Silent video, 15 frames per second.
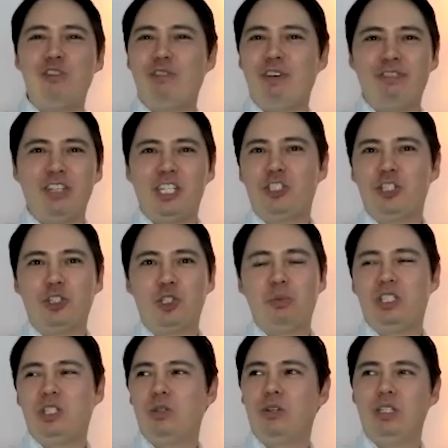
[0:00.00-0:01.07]
You've even introduced me
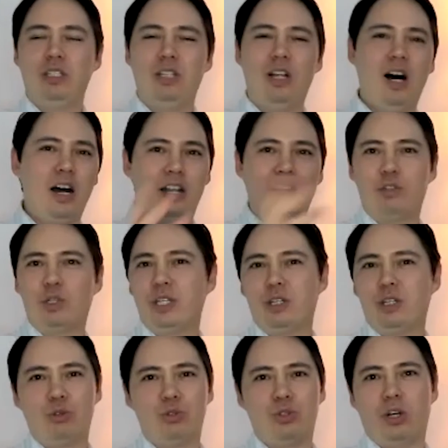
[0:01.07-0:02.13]
to a lot of really
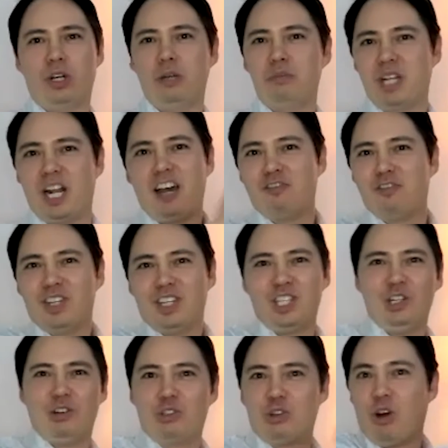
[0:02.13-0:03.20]
cool startups that I've
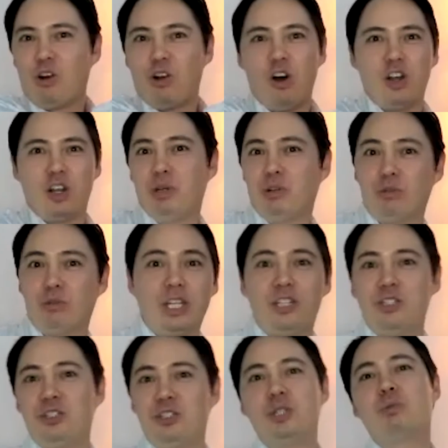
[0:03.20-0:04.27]
grown on and built
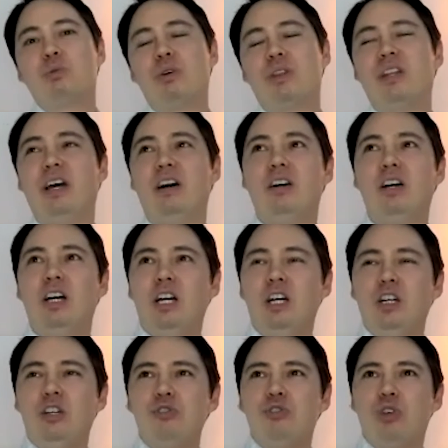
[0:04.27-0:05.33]
relationships with now.
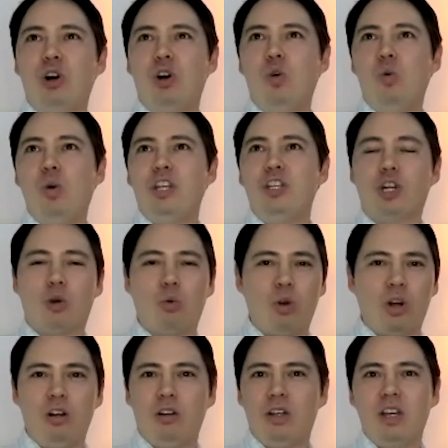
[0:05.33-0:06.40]
So in your
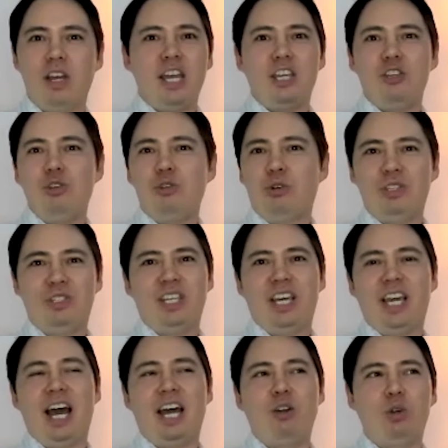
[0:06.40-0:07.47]
world, you always say,
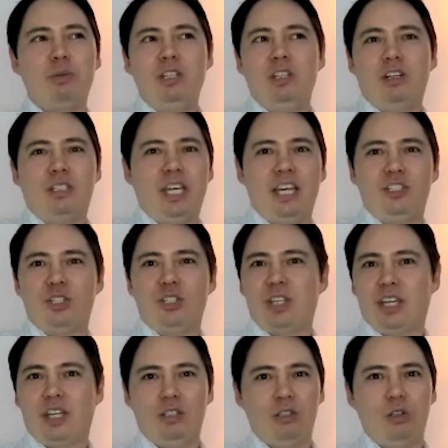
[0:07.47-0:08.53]
I don't want to be looked at just
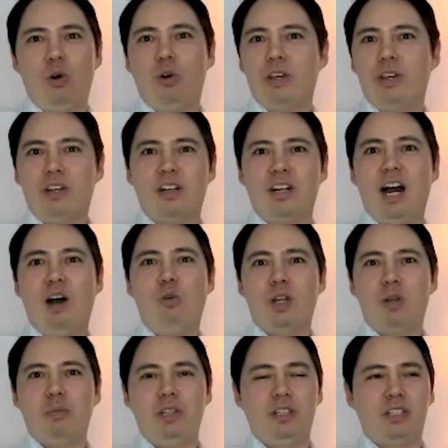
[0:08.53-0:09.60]
like a lawyer. I want to
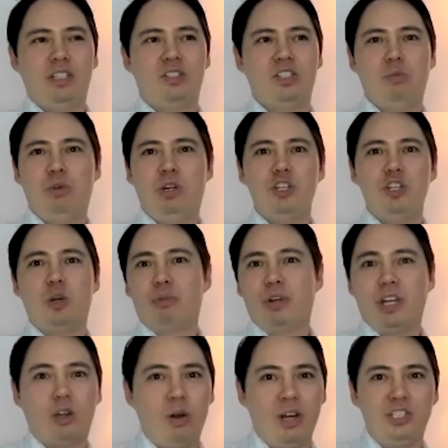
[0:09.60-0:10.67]
be looked at someone you can bring
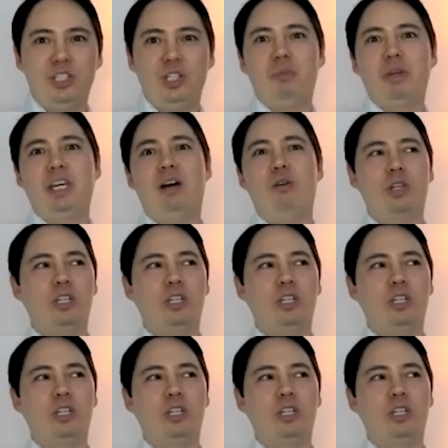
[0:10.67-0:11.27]
a question to me. I want